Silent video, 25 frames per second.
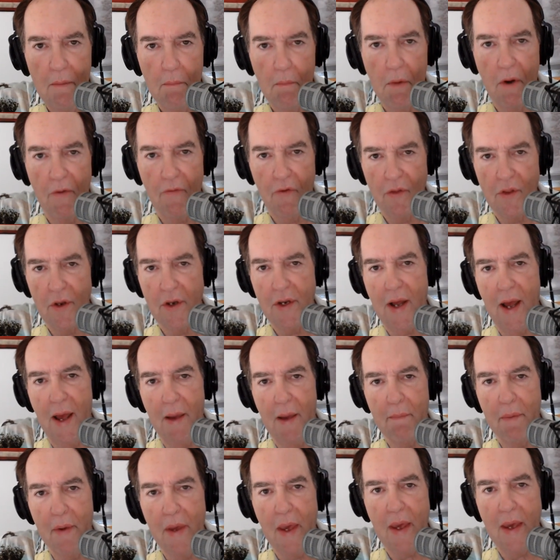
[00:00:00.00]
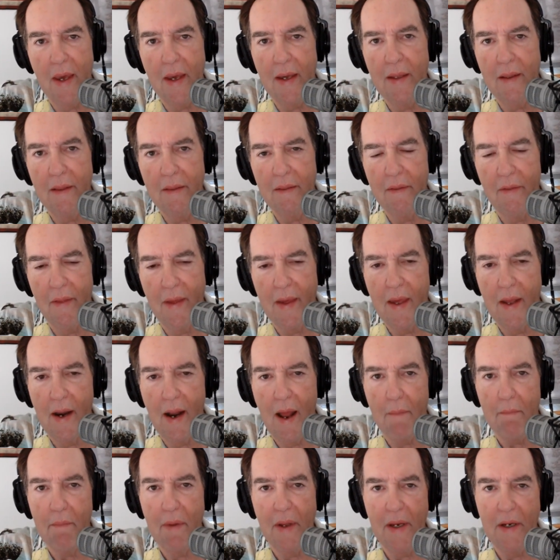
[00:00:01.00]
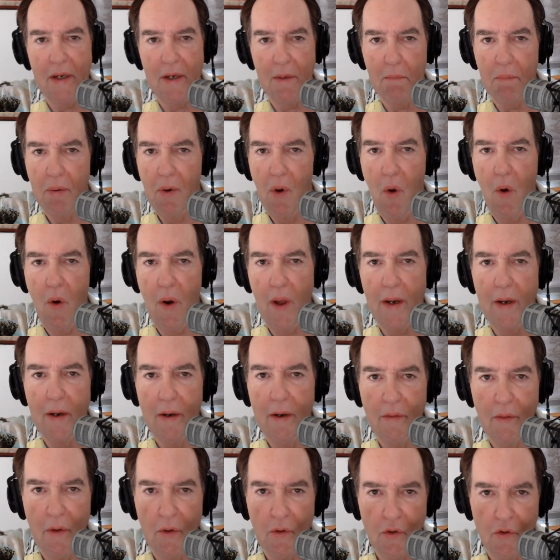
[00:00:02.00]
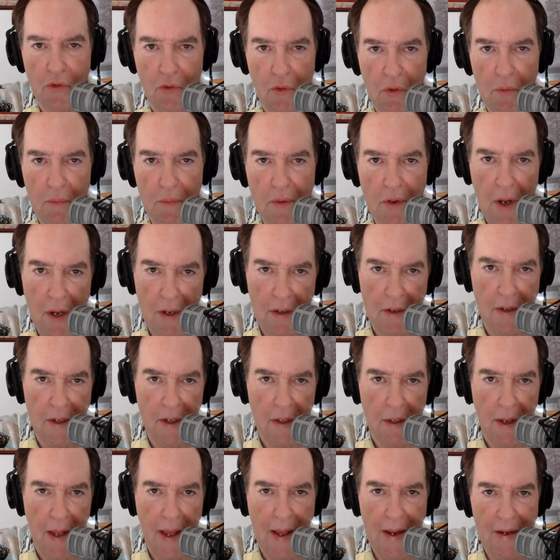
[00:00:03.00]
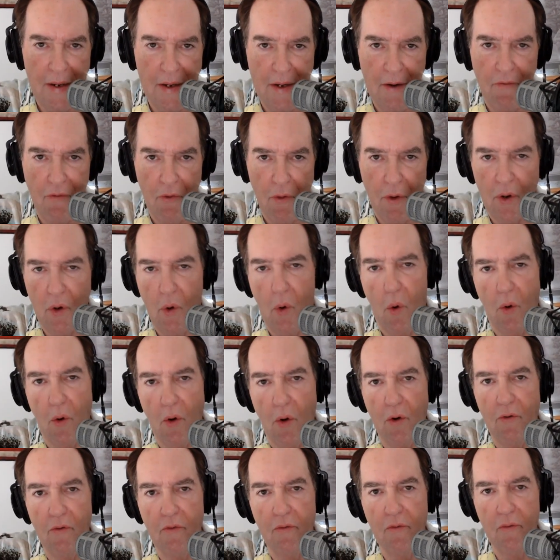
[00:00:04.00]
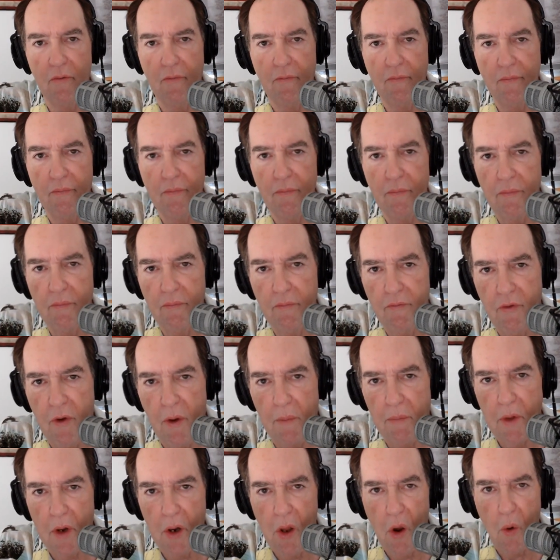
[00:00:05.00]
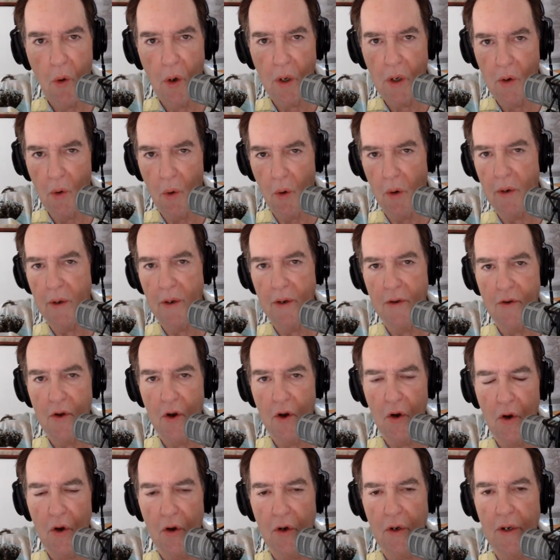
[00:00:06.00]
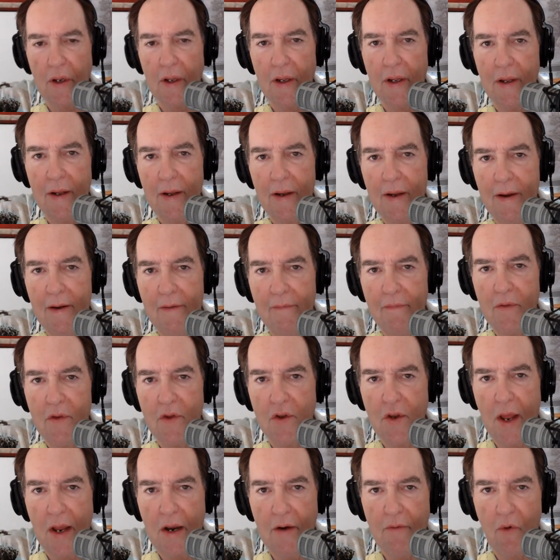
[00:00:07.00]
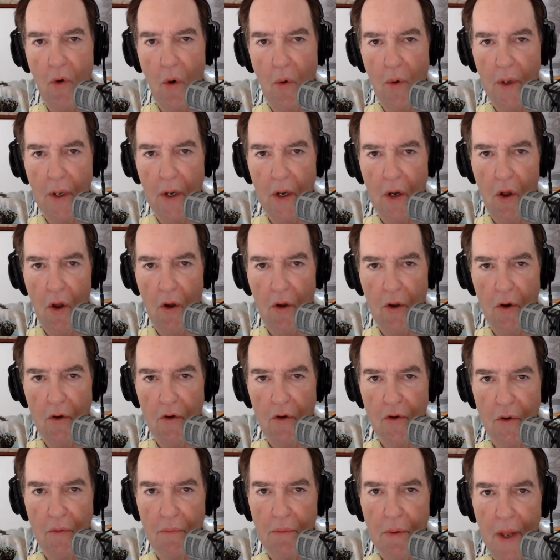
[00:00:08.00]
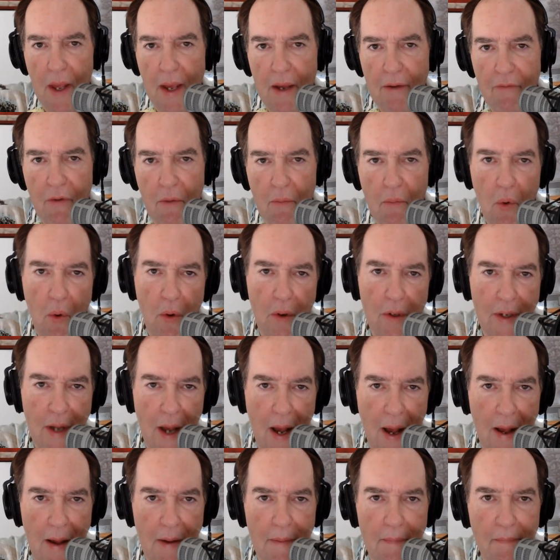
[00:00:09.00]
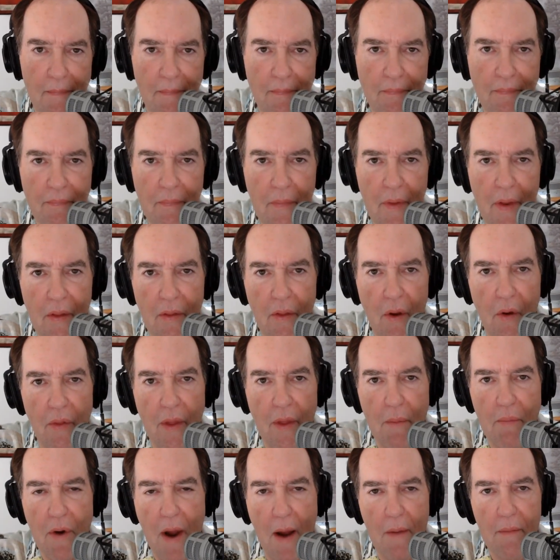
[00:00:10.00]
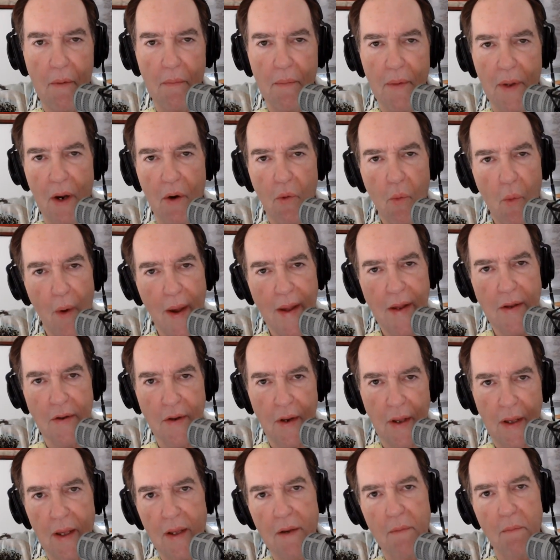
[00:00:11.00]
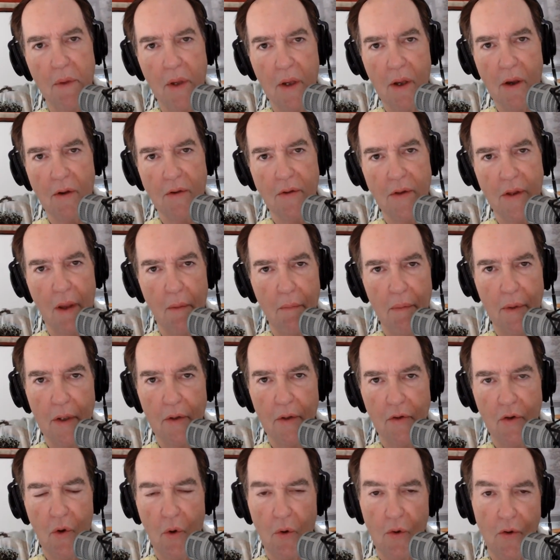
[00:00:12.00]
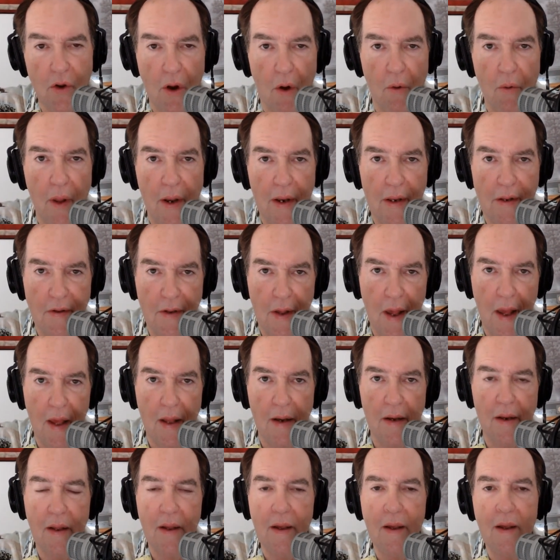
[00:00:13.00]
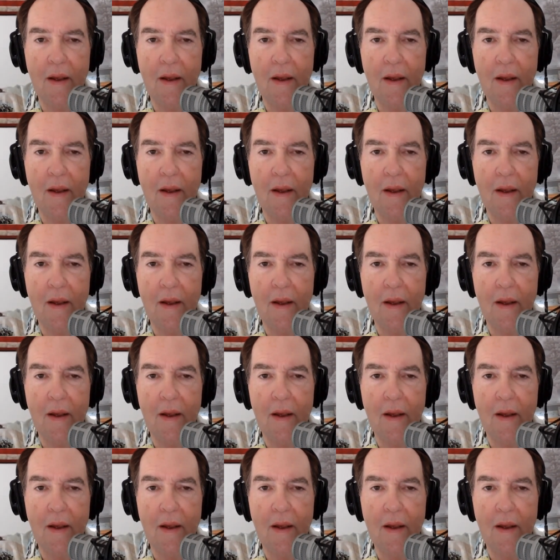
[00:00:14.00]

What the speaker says: But for the time being, they cannot be deployed, those troops, until a different order from the lower court is heard. State of Oregon lawyers are playing for more time, though they probably are wasting it because the appeals court's already said